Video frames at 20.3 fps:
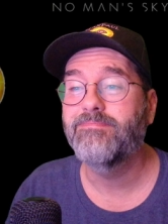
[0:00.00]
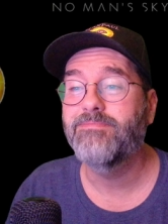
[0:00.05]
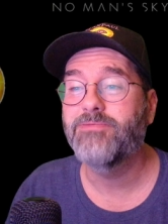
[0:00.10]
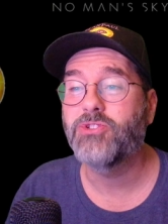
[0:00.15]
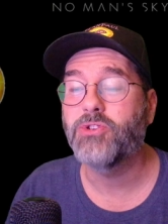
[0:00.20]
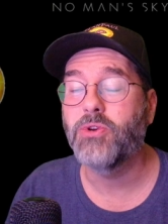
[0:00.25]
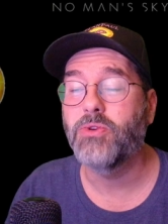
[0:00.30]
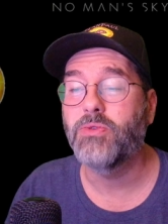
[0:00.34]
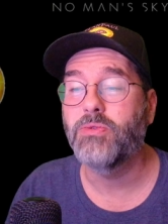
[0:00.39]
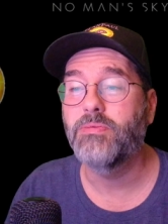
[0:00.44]

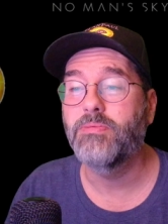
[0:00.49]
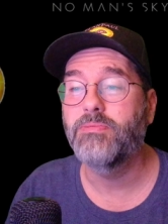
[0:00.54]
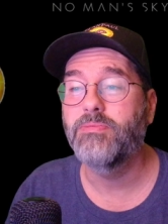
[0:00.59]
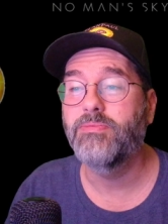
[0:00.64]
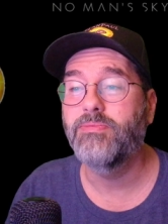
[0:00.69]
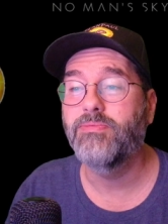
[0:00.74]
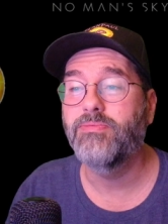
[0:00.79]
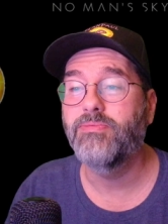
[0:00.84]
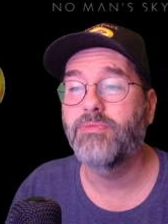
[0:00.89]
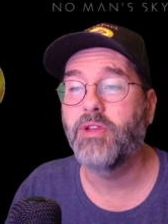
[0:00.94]
So
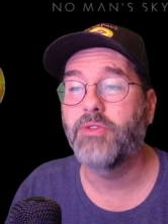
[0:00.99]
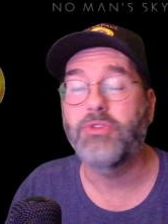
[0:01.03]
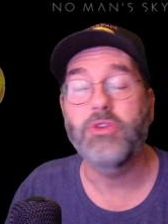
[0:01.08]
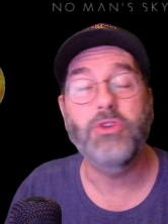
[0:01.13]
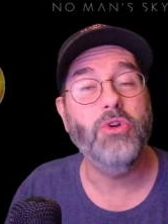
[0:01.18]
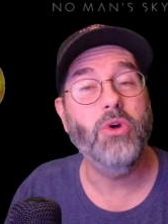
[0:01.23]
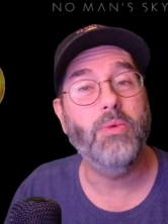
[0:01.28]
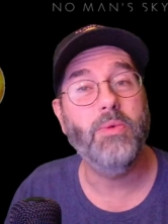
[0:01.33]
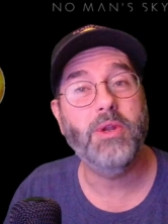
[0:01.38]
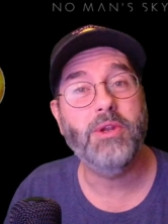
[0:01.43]
if you
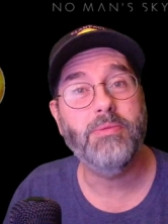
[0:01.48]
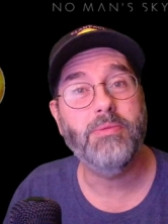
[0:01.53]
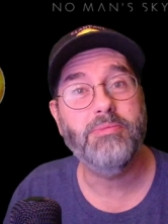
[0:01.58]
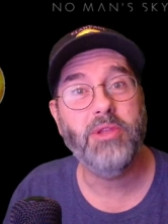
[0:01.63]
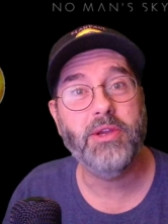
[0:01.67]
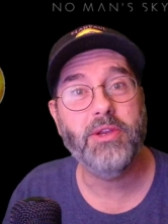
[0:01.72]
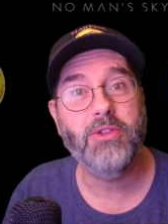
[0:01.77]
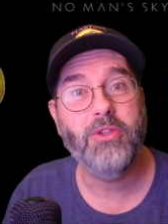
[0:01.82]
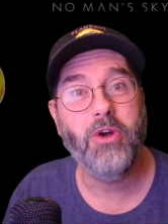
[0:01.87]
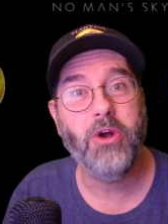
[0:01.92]
don't want to
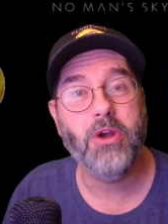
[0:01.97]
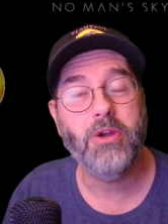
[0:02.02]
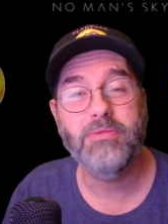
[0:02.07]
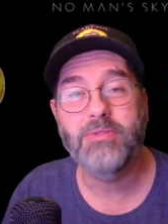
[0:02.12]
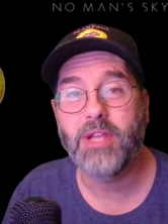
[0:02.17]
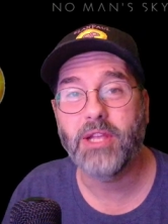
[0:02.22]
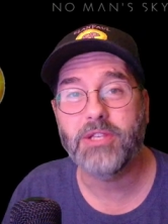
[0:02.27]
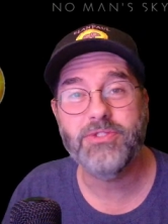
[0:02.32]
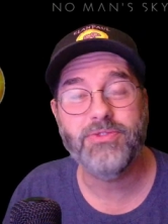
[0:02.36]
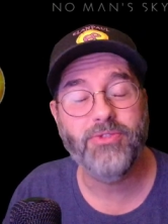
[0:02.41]
play along,
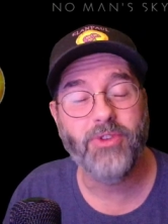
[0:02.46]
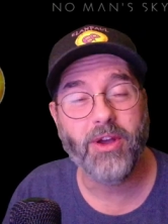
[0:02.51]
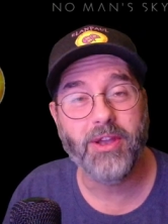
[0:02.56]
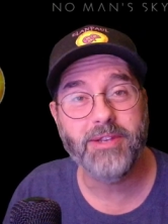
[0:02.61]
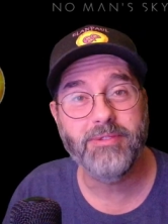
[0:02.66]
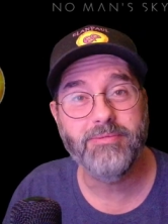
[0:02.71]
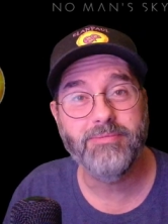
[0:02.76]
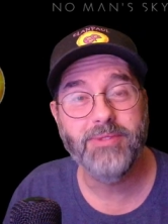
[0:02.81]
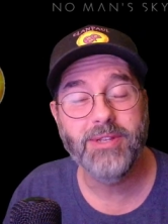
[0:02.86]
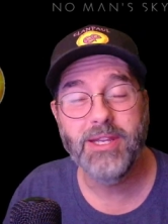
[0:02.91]
that's
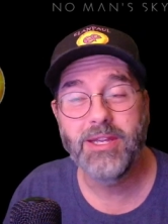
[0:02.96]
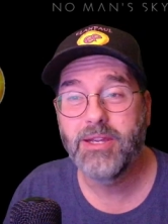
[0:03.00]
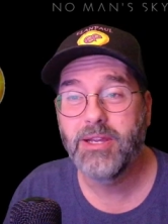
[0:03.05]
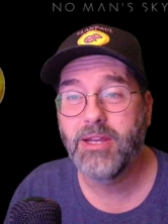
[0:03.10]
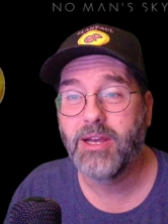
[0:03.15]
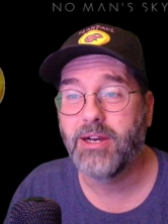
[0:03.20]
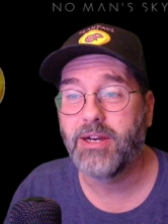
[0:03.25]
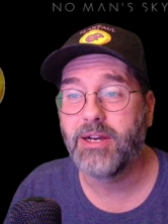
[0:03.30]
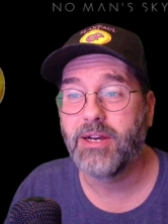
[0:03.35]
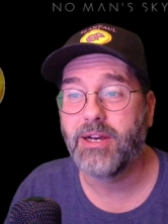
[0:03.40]
fine.
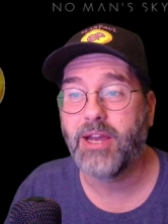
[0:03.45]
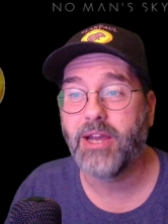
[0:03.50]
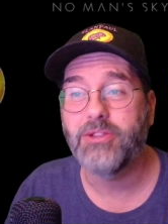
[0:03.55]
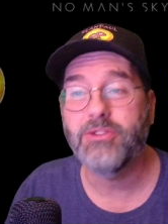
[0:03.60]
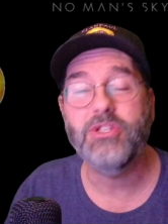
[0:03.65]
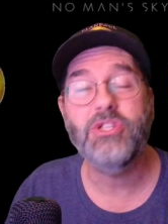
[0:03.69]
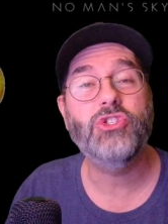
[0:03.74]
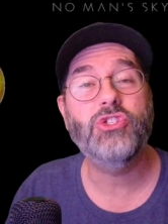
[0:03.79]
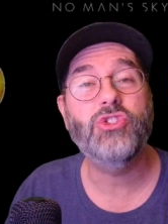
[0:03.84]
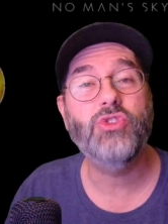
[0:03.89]
At
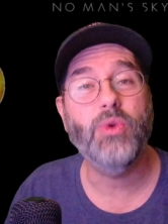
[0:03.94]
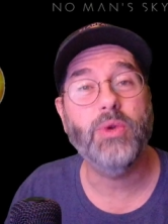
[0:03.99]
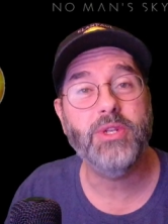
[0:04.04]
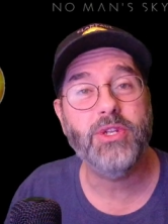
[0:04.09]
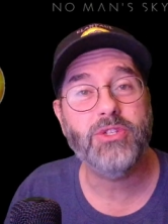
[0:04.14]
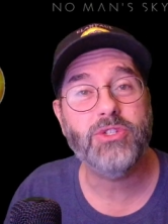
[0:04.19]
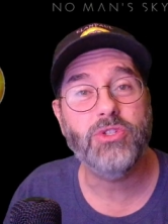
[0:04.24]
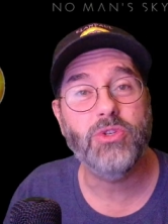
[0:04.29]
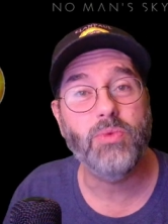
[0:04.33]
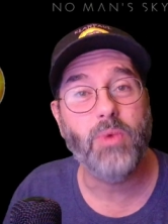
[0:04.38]
least join
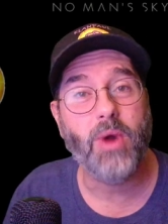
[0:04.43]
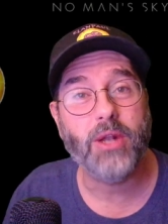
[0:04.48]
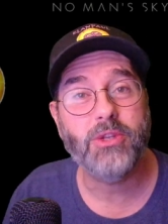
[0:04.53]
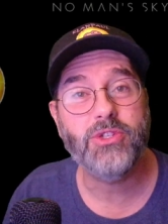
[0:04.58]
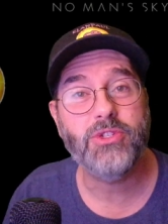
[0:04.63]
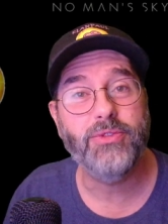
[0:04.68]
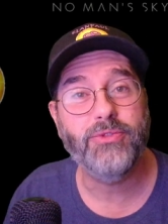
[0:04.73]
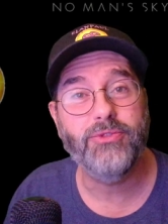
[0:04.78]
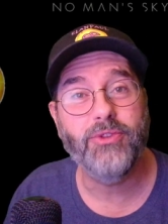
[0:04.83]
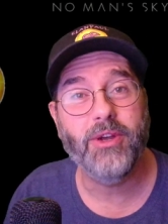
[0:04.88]
us to
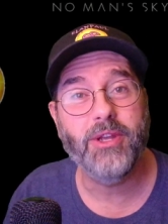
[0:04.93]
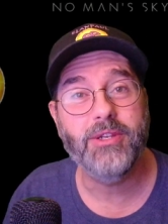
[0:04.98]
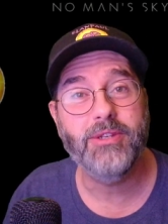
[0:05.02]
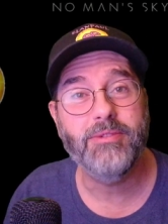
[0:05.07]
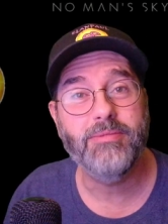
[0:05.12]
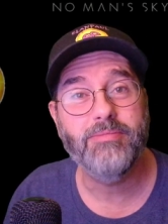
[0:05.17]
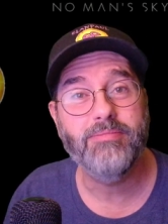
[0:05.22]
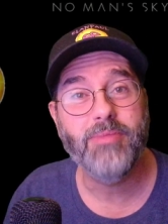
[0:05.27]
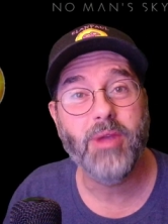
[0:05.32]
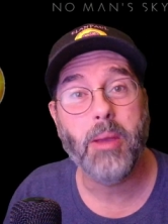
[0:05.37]
watch the
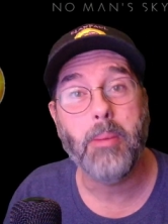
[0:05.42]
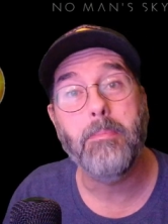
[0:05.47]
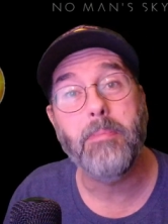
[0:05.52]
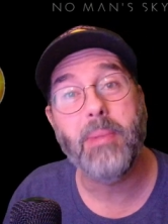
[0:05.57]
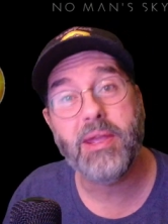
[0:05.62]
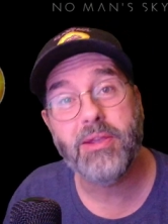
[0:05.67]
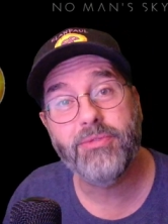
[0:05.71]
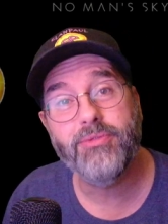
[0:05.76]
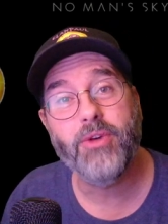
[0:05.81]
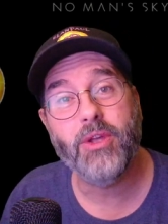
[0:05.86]
fun,
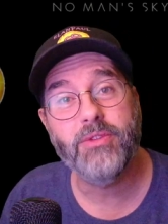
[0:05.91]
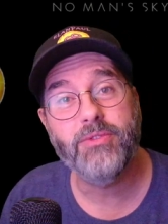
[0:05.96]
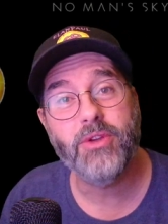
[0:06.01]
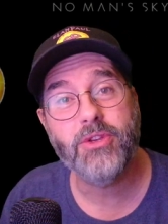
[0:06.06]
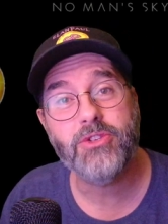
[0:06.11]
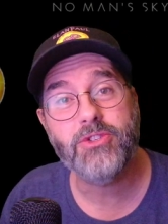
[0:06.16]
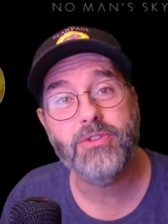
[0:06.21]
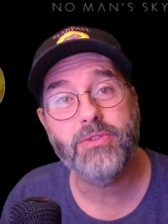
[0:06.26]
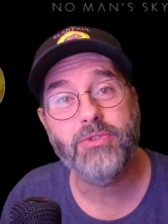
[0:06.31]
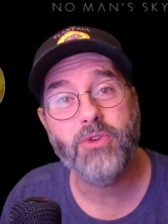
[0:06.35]
make fun of
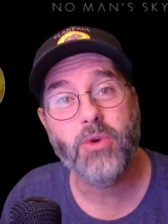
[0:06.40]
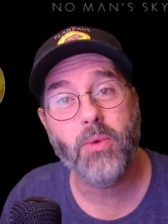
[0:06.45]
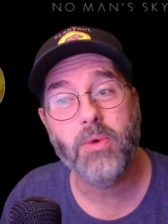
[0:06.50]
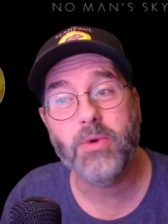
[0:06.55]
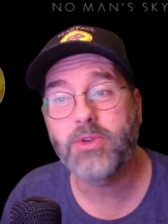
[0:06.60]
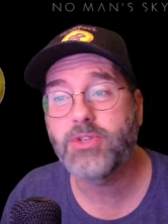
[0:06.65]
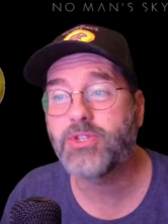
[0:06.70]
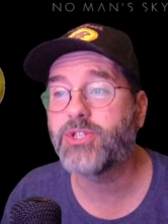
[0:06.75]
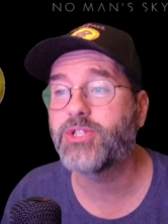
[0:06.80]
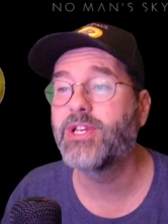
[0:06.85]
us, of
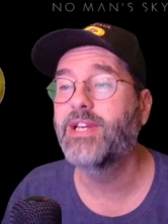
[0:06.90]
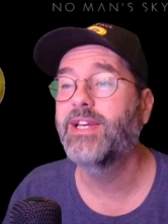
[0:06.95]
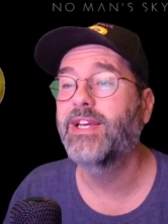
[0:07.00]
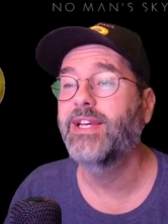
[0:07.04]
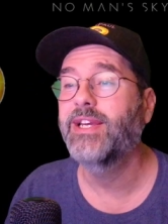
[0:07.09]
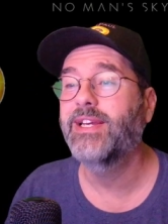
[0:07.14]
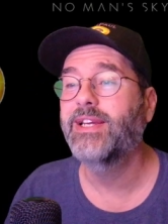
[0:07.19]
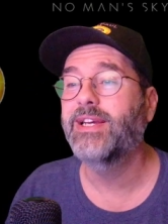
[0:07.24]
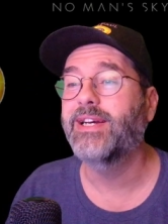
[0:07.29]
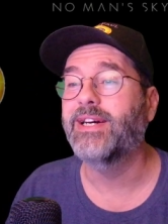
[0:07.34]
course,
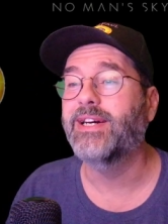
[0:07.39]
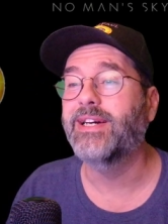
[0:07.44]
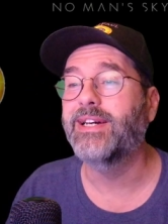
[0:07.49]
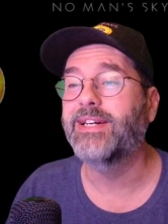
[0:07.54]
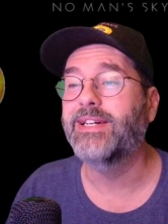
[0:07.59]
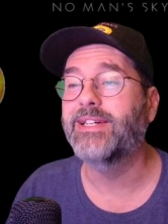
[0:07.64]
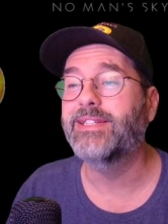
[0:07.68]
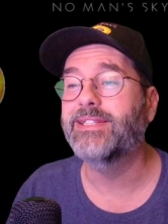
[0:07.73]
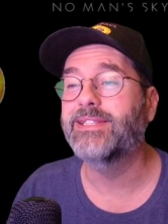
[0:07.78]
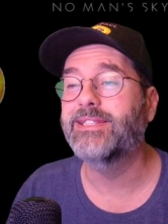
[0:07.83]

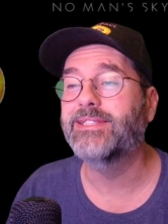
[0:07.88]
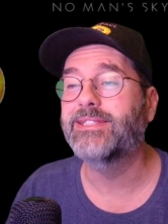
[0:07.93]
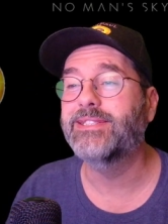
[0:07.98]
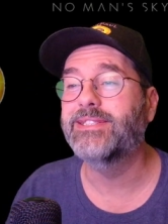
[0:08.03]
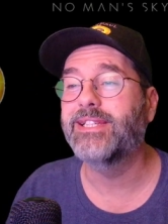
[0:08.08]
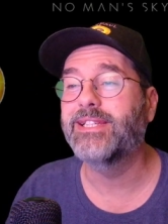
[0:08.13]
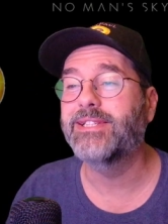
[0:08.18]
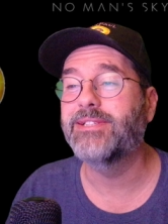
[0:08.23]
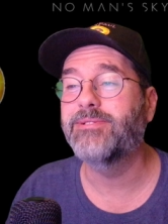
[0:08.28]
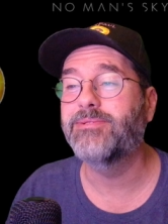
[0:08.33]

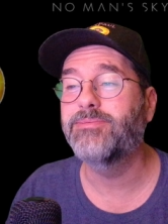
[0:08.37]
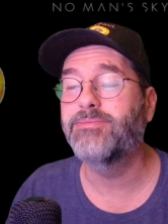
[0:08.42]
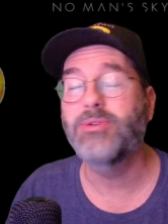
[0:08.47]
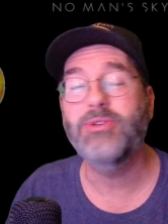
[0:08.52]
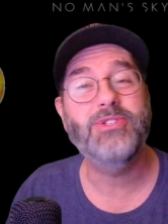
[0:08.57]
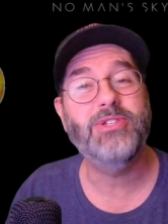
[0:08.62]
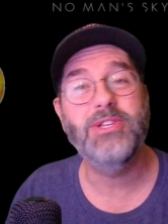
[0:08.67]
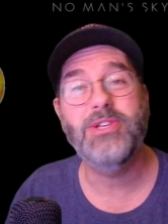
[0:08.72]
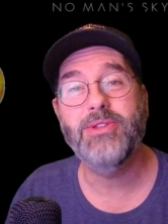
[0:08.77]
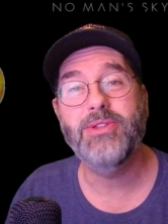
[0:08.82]
and we'll
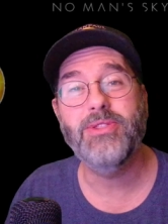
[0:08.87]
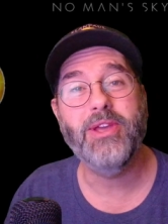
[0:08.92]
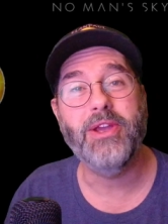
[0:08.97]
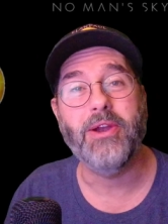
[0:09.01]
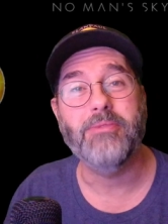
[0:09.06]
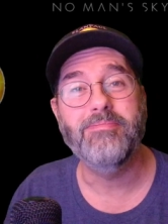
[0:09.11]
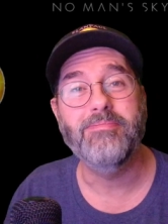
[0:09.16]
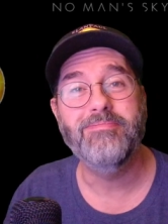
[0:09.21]
see you there.